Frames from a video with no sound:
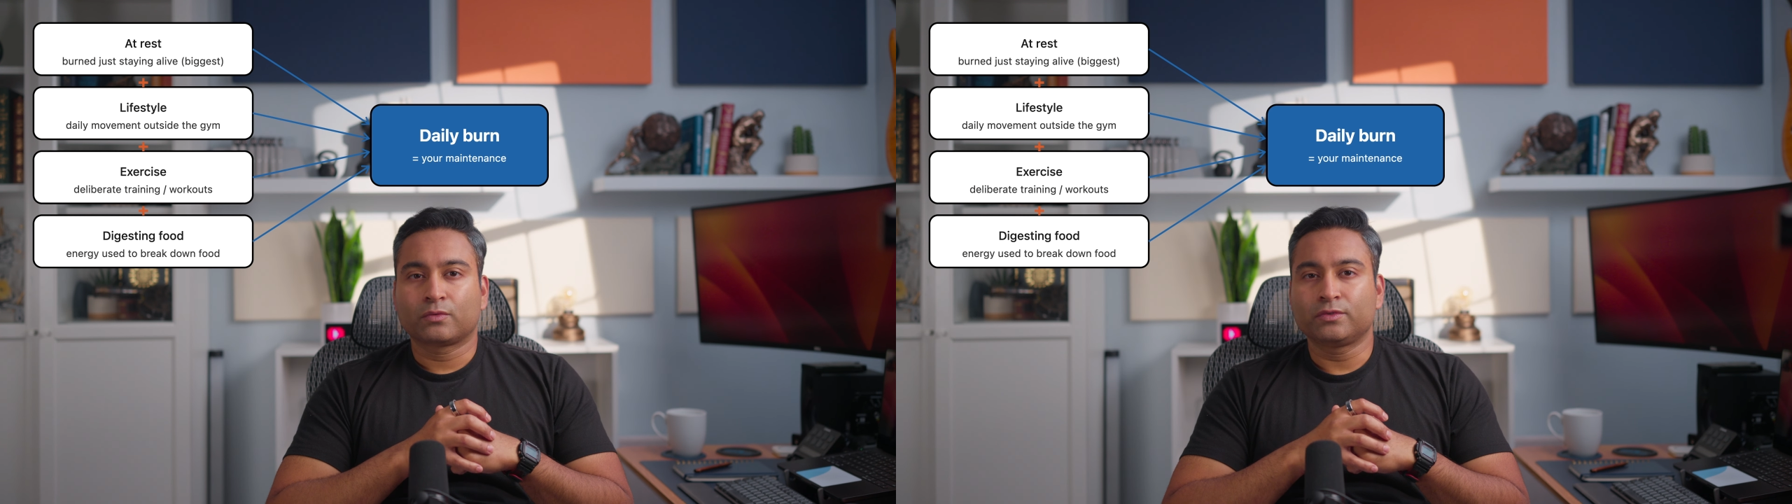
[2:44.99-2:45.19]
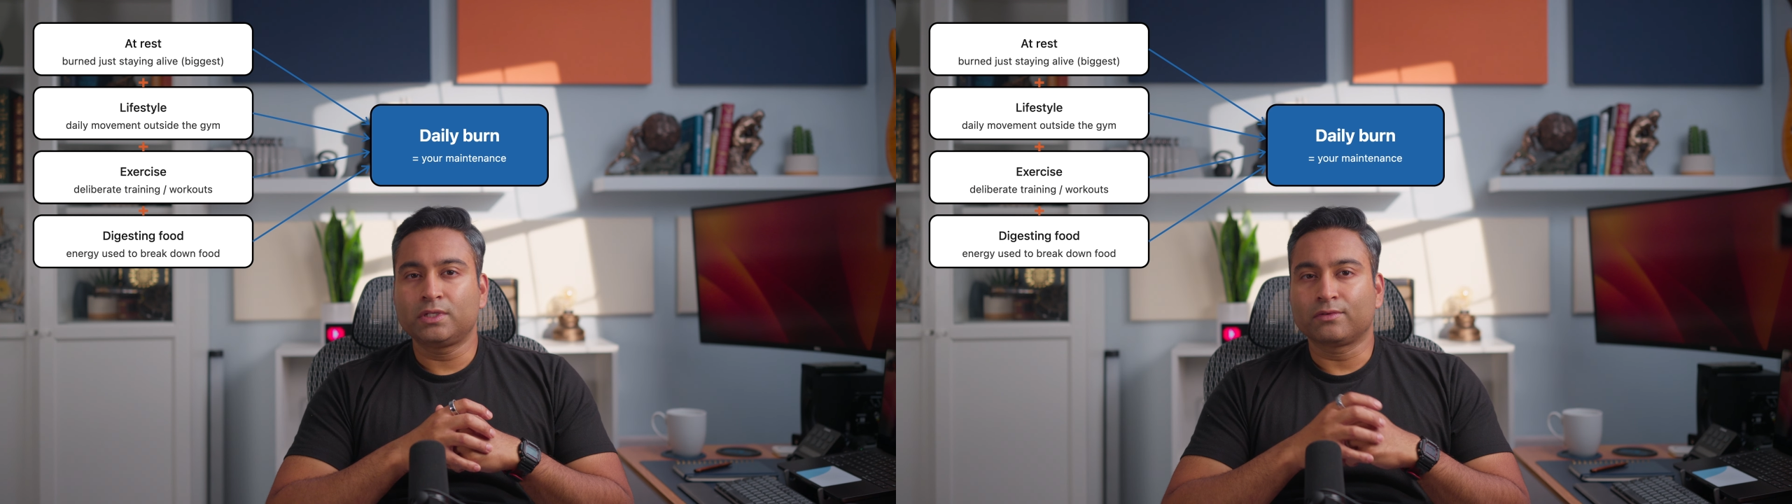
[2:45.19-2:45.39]

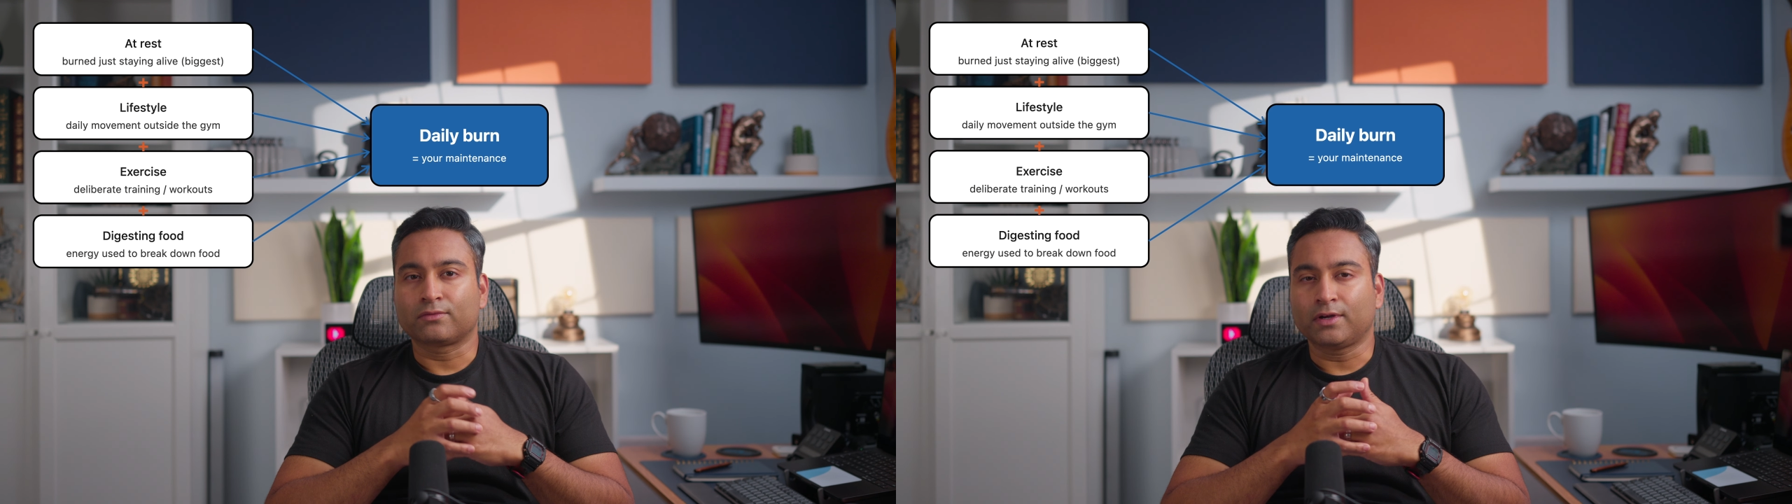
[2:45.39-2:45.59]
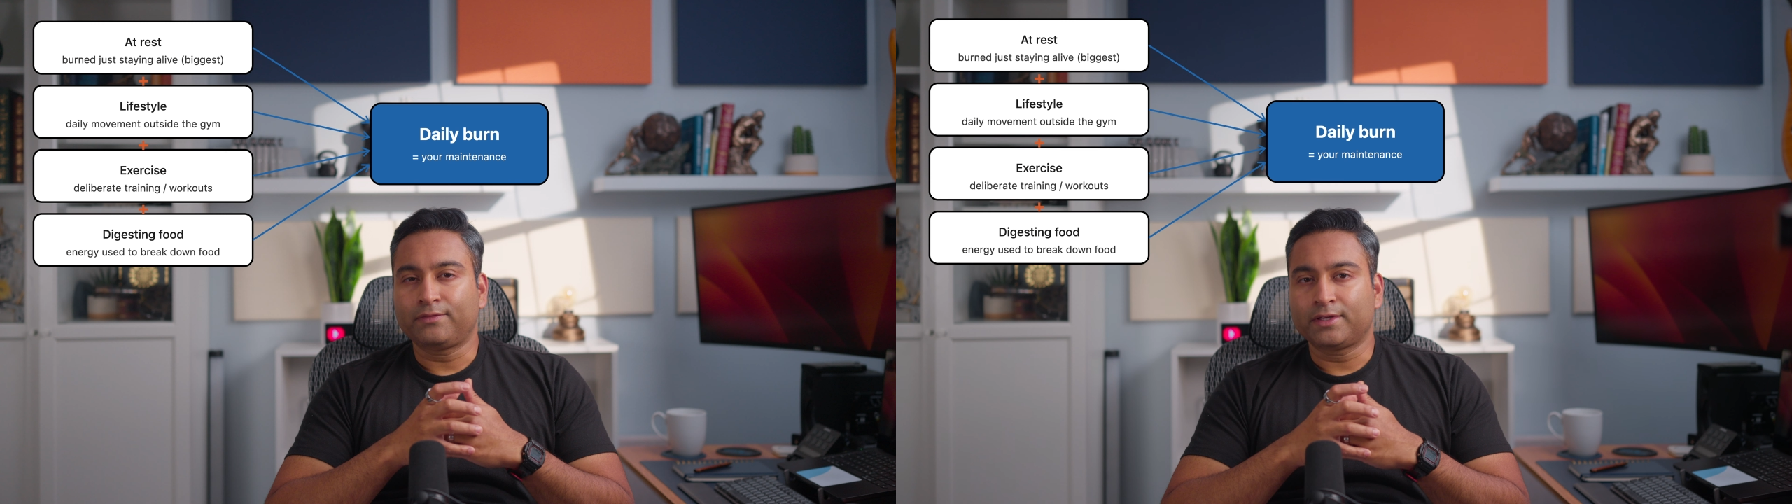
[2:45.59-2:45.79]
once you have a
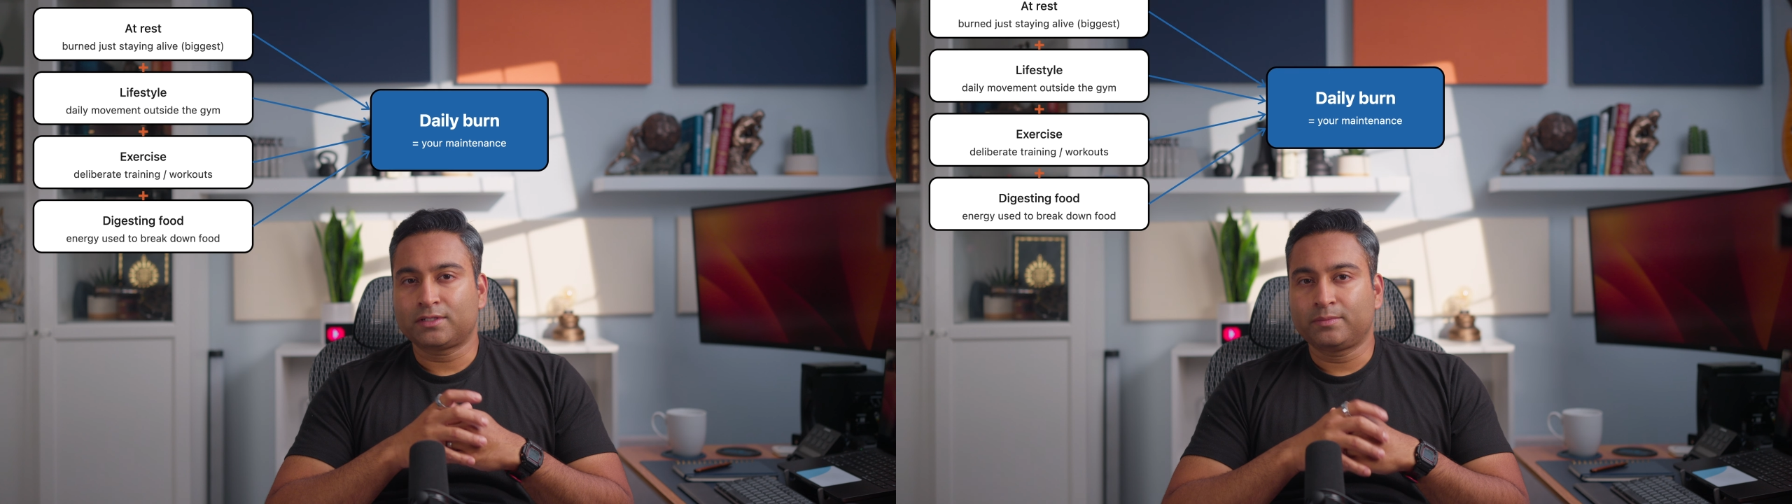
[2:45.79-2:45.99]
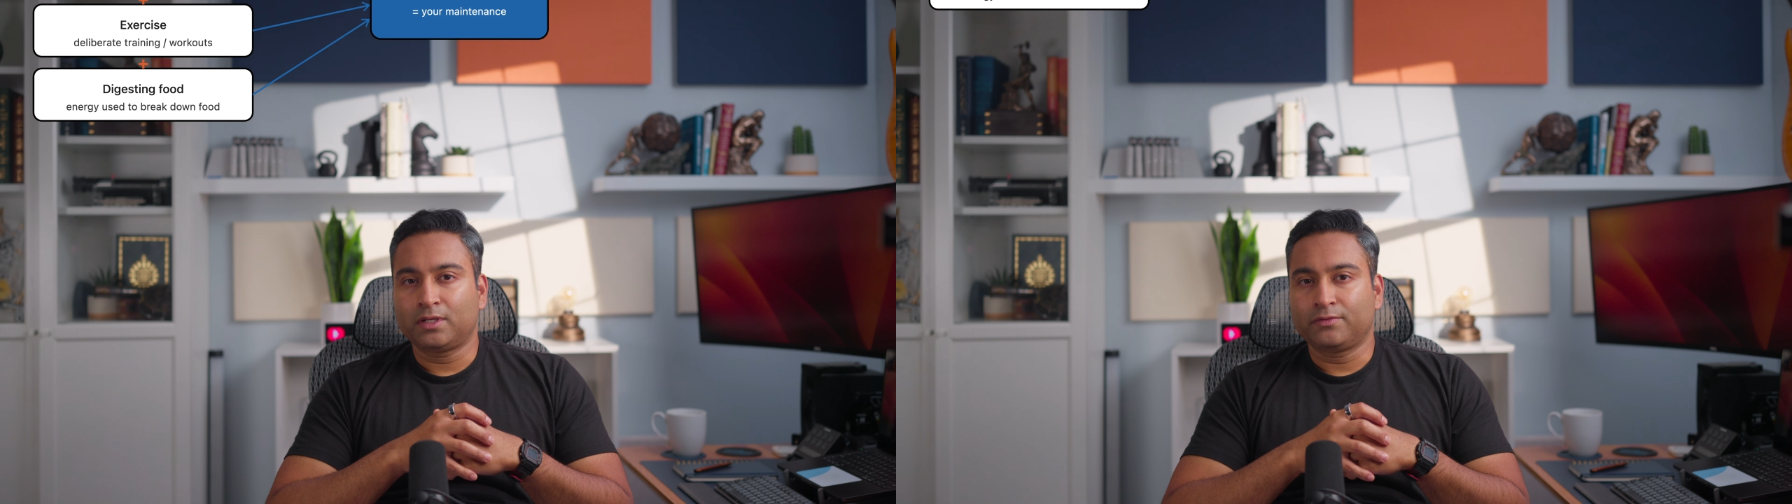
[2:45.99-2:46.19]
rough
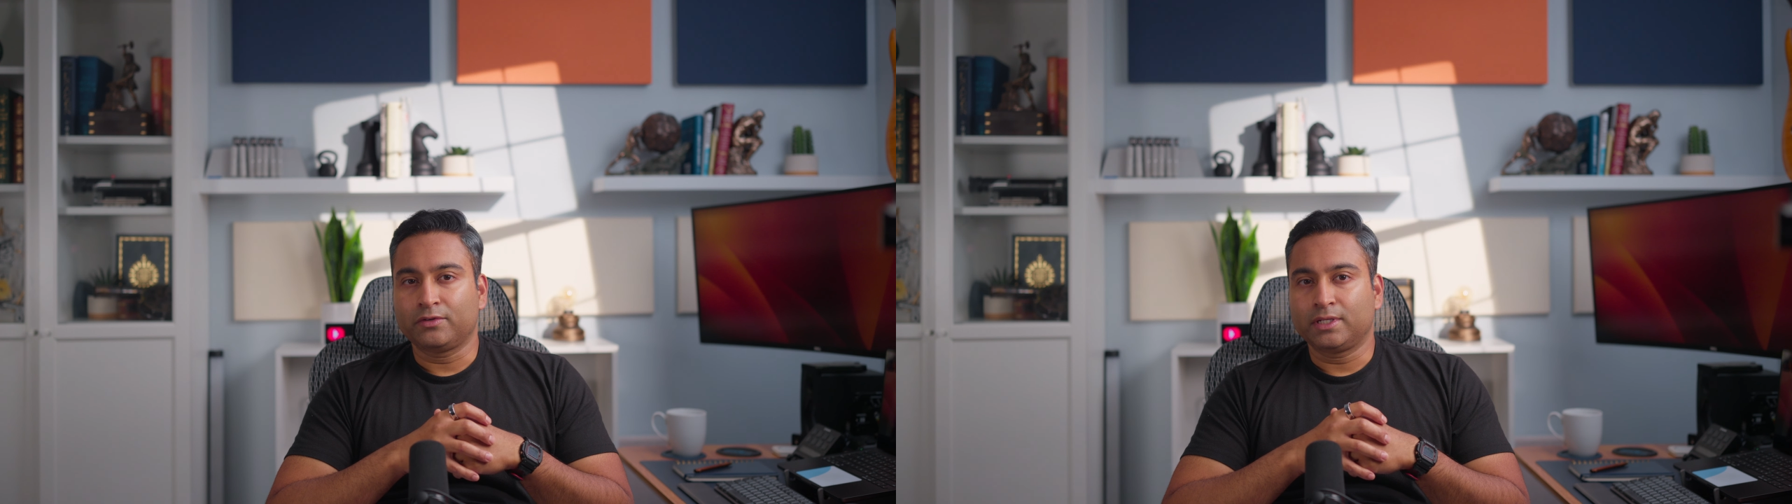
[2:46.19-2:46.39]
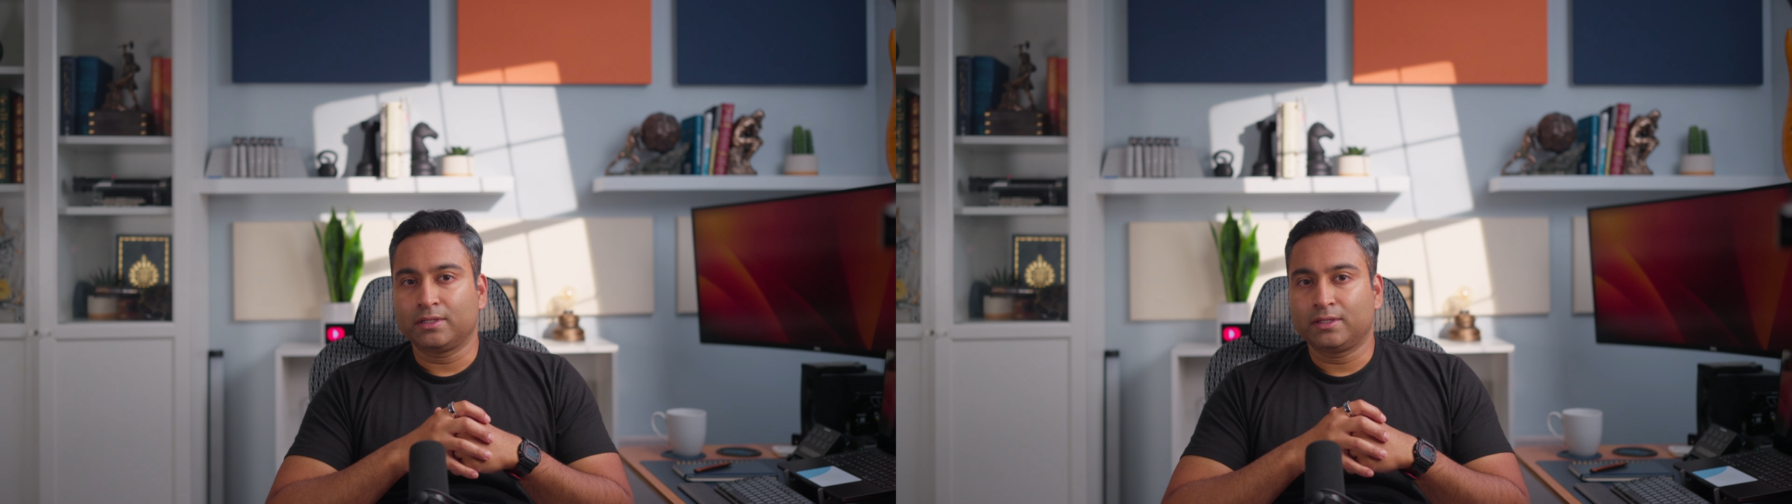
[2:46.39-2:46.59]
estimate of
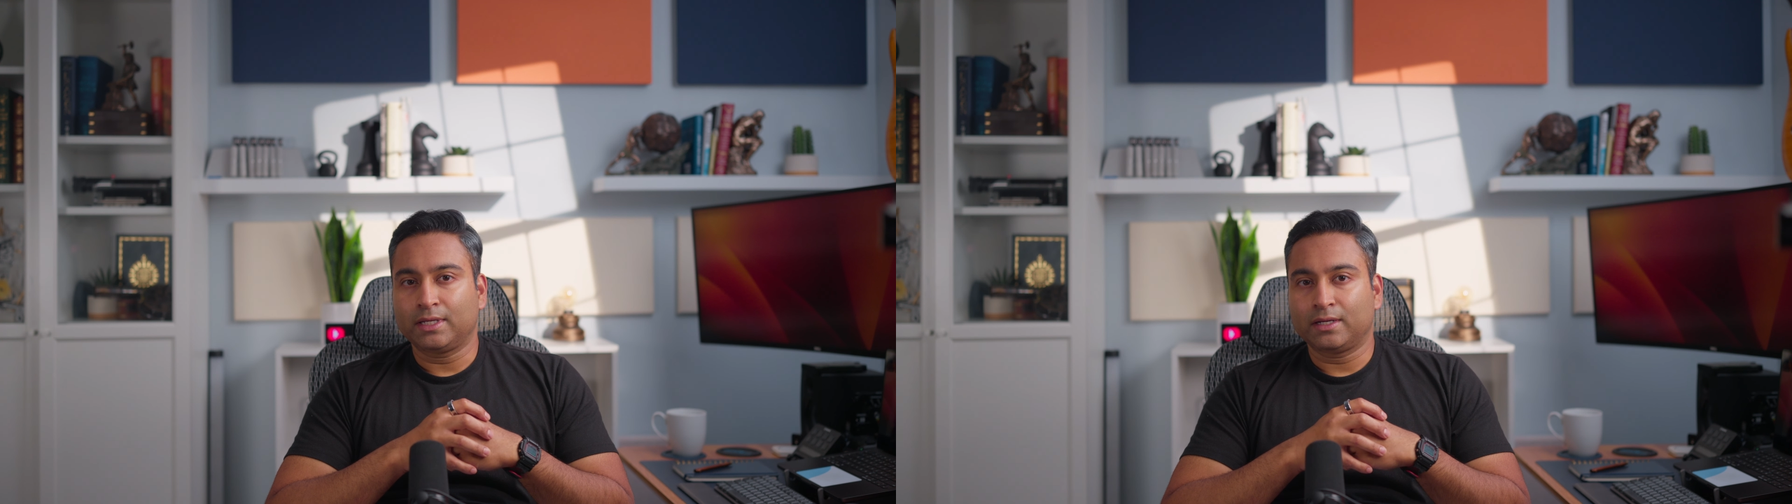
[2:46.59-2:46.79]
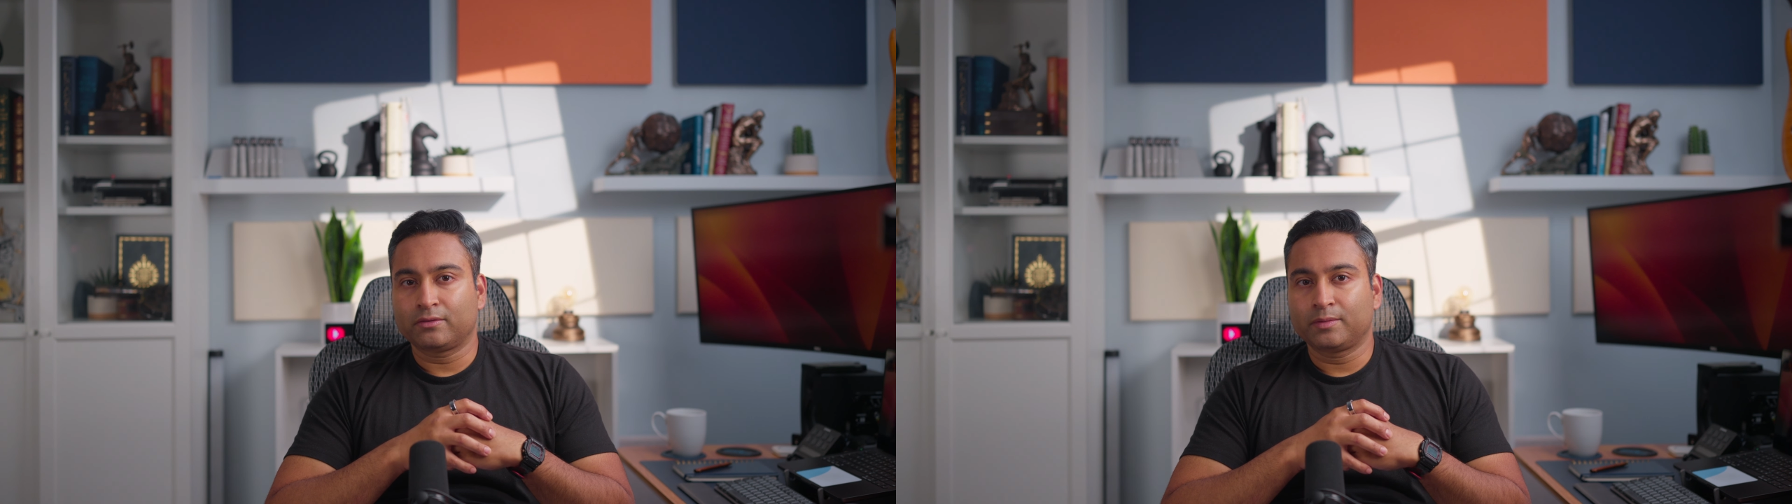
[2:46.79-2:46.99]
your daily
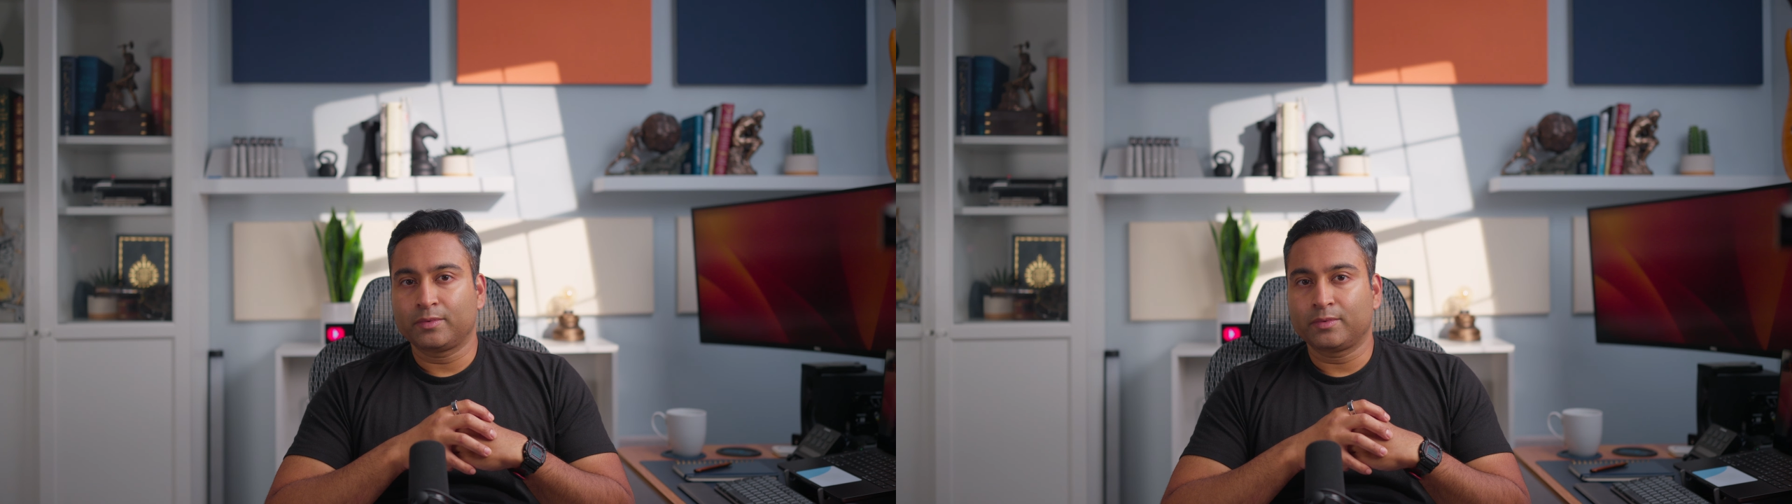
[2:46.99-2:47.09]
calorie